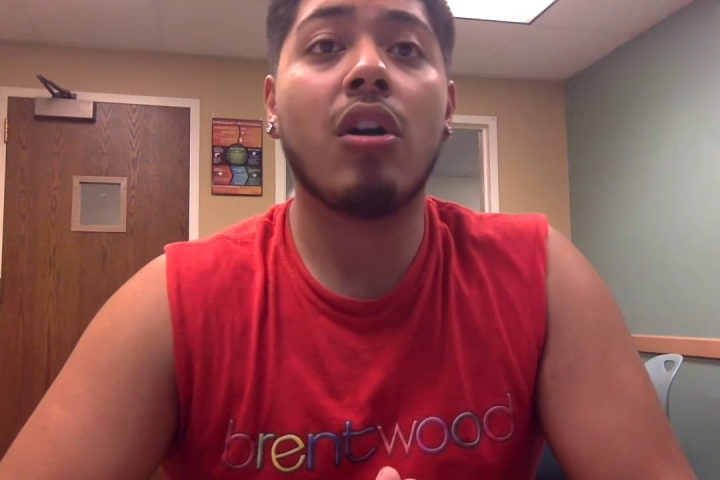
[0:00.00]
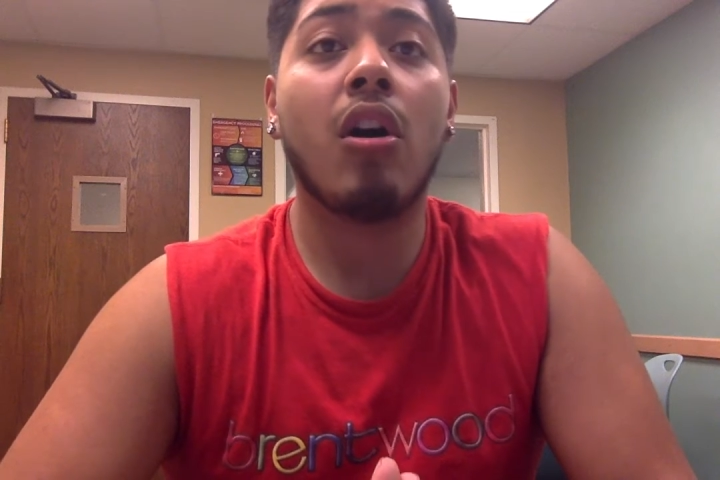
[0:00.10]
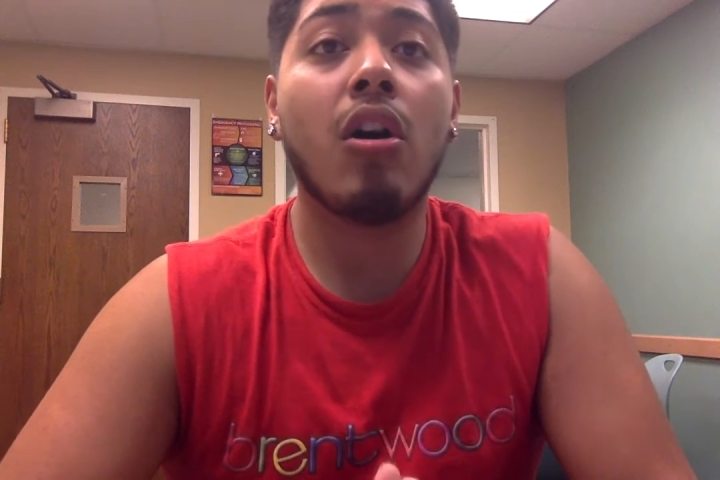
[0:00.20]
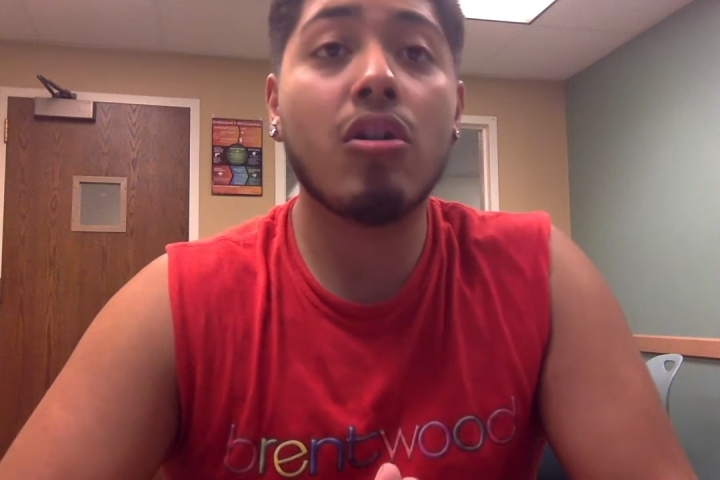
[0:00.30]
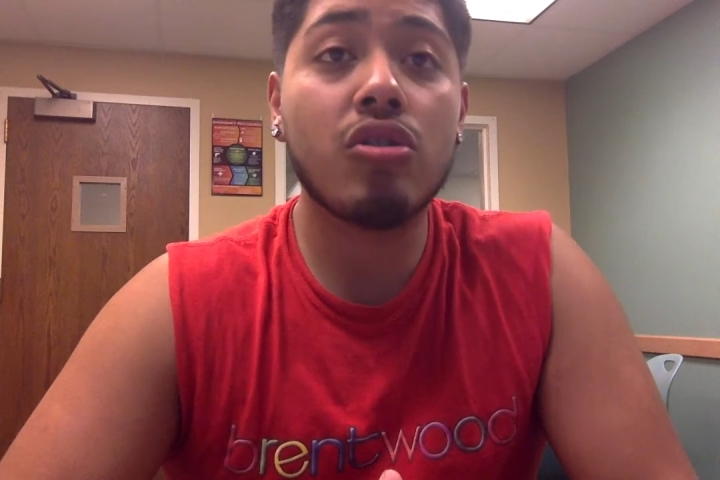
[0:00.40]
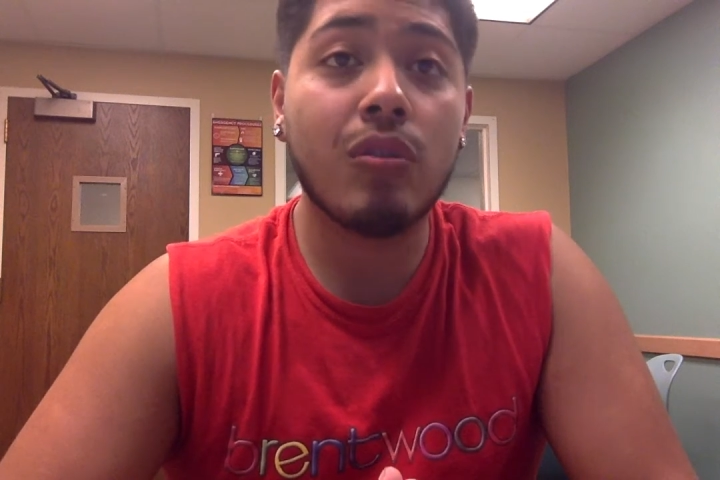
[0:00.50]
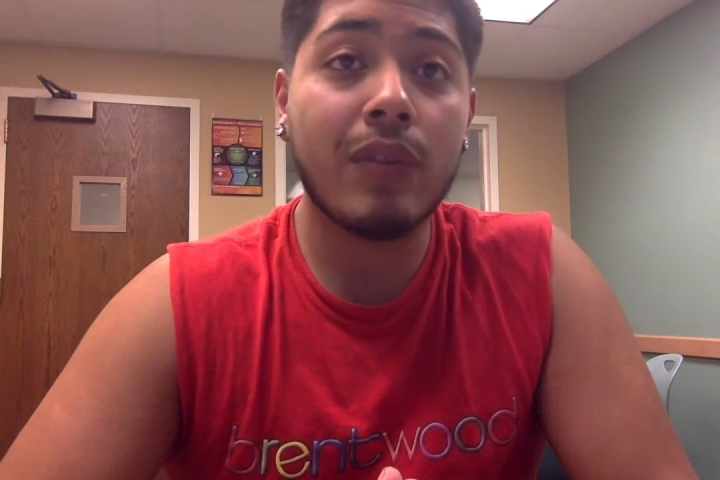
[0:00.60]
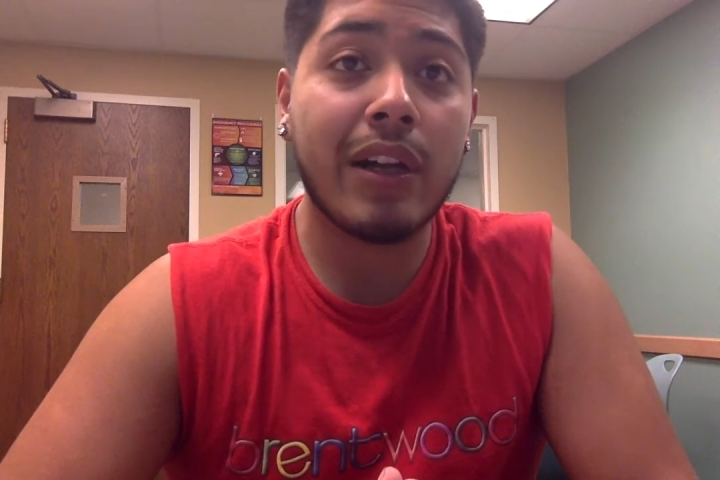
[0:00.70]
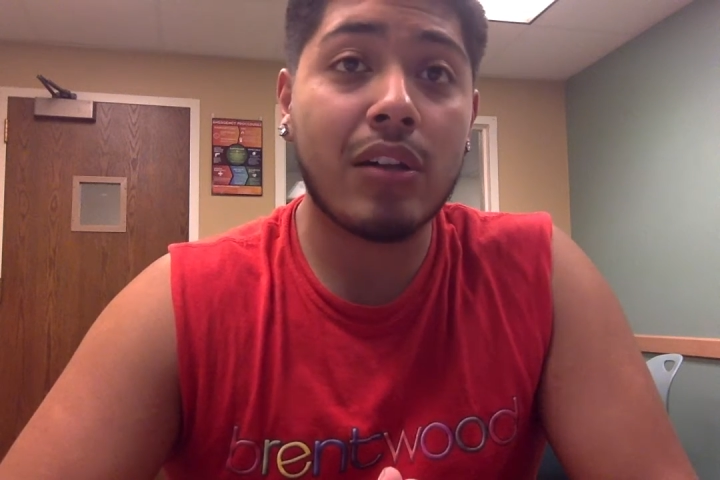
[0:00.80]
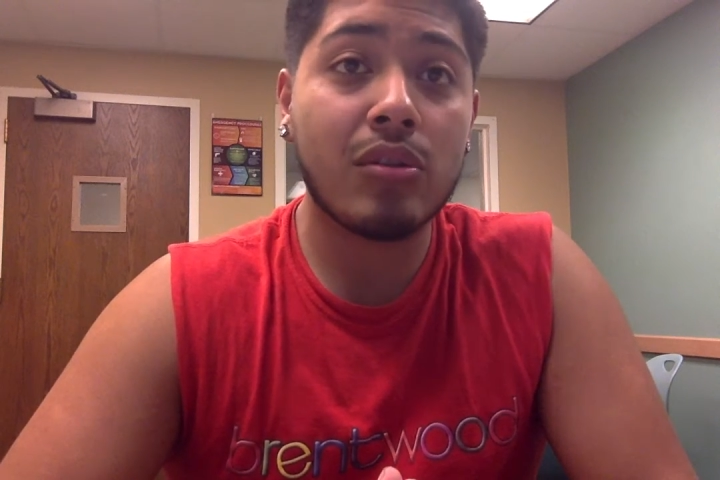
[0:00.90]
all
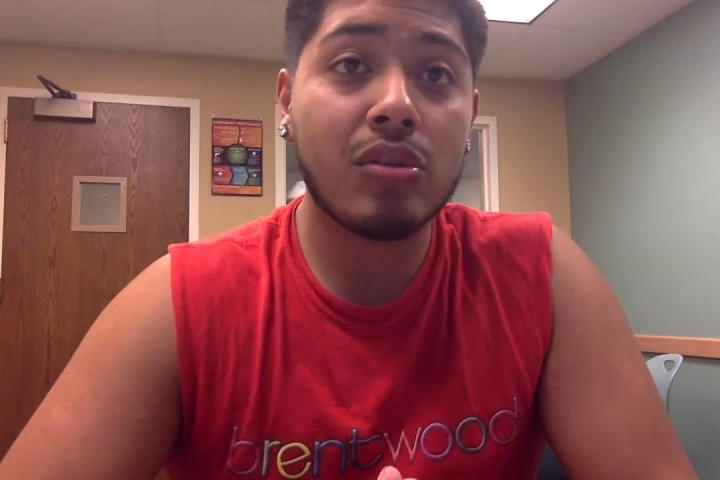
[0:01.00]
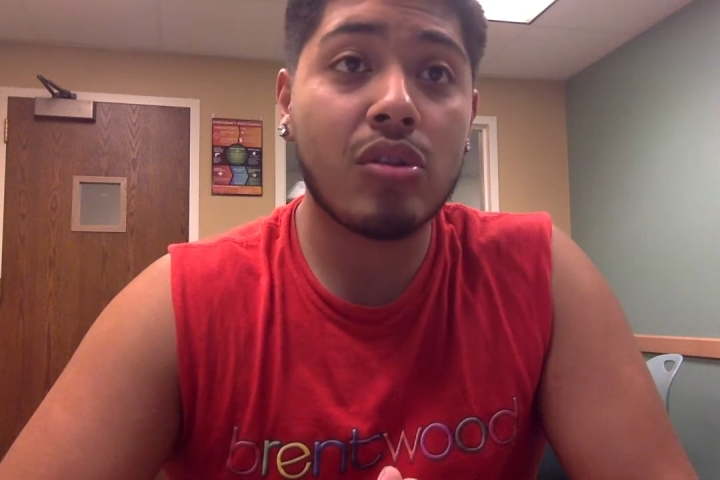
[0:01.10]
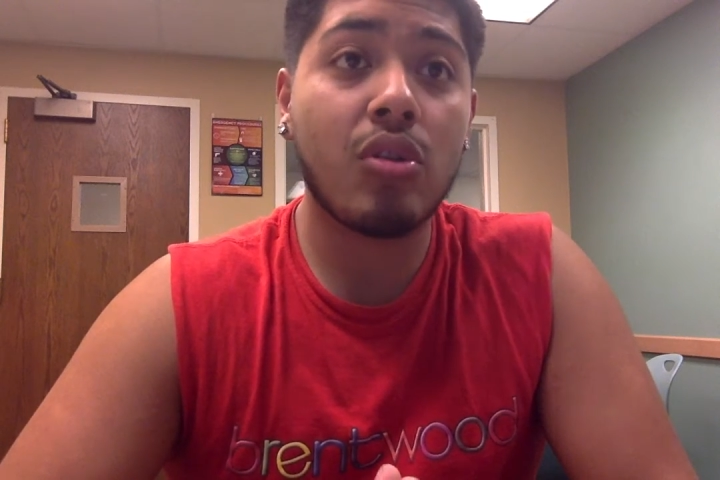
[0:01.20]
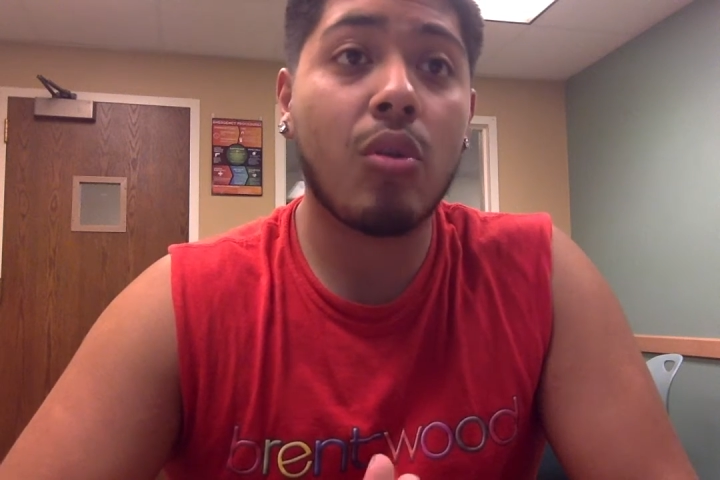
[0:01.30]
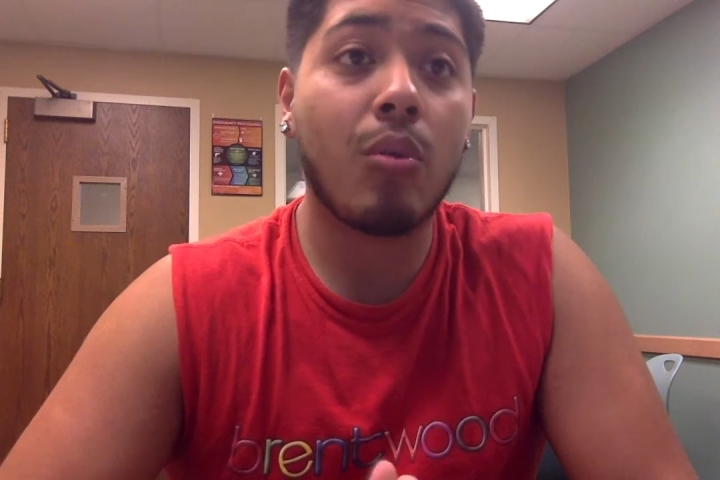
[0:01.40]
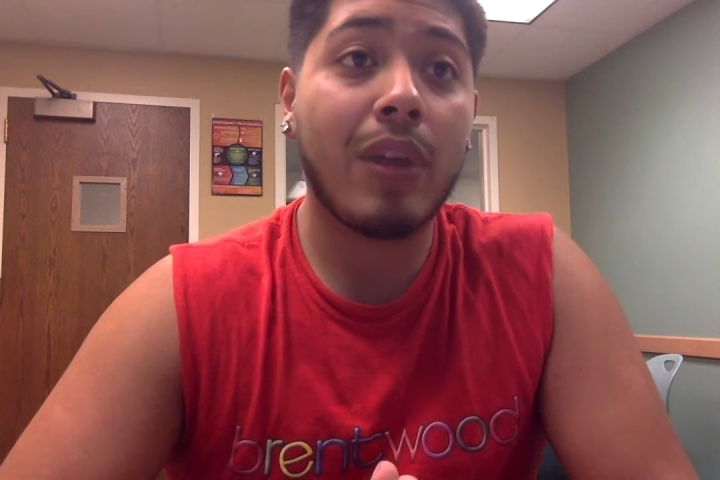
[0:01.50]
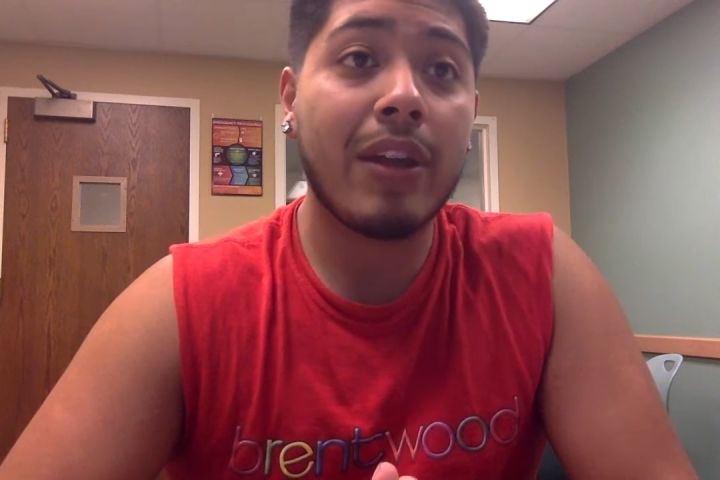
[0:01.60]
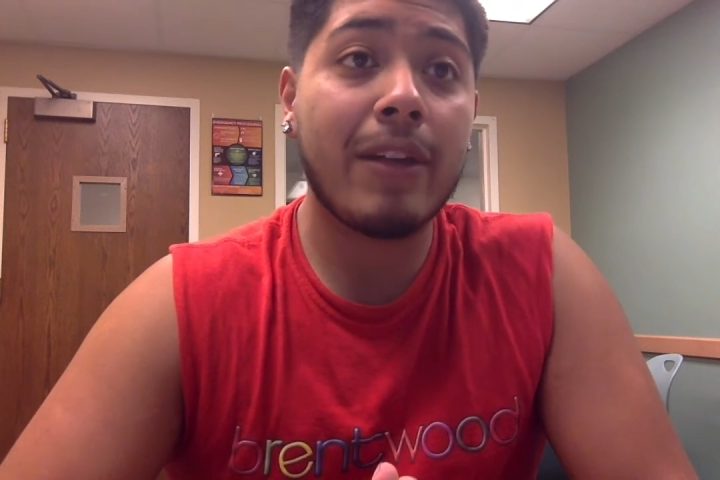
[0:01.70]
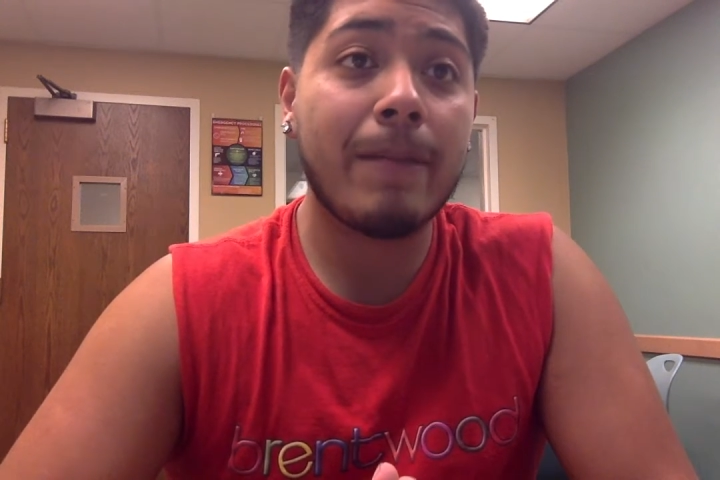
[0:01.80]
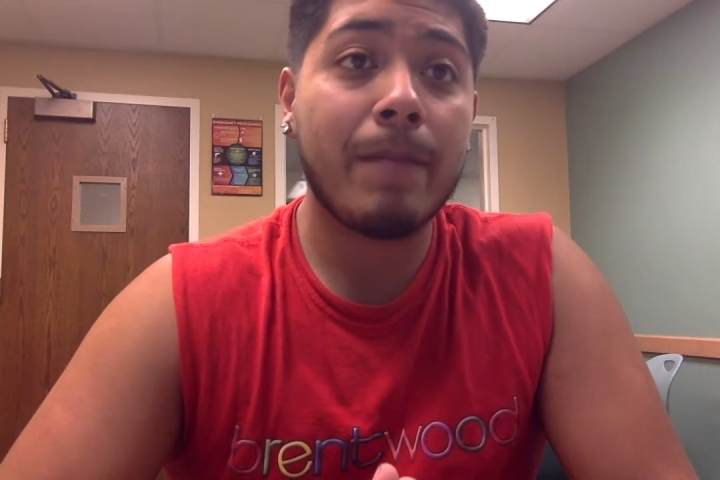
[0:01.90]
juveniles the
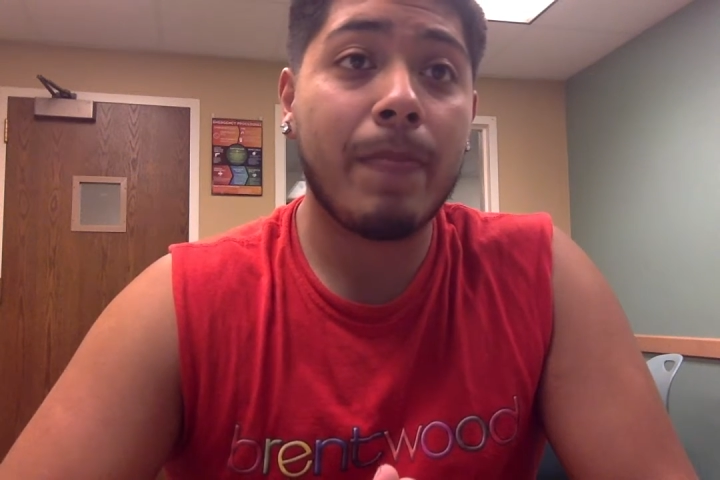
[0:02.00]
right